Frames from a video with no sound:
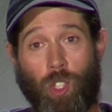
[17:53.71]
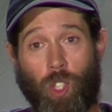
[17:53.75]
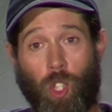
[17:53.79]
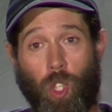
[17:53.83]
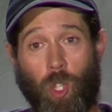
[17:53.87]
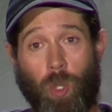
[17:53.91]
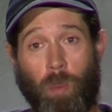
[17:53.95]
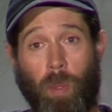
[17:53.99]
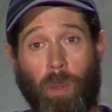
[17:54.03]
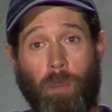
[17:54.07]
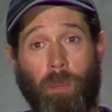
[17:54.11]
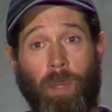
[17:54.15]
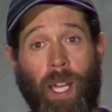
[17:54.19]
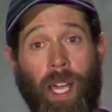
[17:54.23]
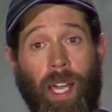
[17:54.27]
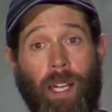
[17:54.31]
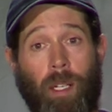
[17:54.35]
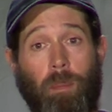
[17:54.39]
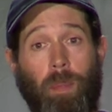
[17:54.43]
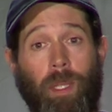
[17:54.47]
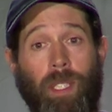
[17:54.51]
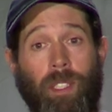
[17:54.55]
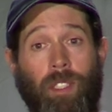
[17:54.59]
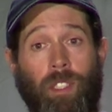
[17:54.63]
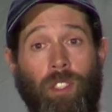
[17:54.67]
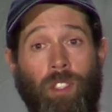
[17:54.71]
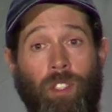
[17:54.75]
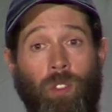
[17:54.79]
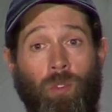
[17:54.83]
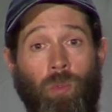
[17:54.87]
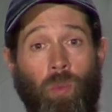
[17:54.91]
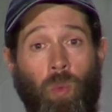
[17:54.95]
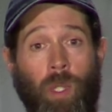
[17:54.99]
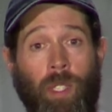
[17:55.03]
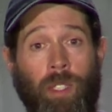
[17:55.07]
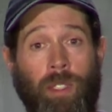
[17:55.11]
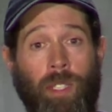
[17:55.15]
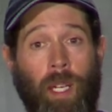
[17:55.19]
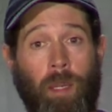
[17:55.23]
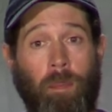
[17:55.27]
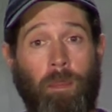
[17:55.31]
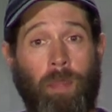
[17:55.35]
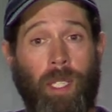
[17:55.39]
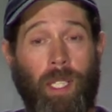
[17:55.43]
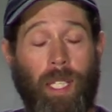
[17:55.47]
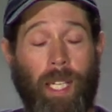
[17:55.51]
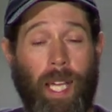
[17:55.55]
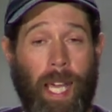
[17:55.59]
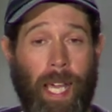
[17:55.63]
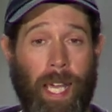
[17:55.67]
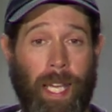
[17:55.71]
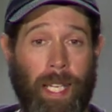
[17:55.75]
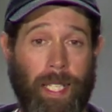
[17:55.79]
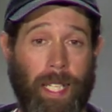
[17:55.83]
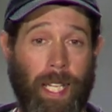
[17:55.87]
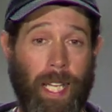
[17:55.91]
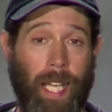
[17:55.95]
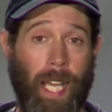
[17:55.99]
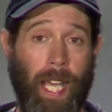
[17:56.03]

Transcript: Cooper Black pieces of wood type that he had,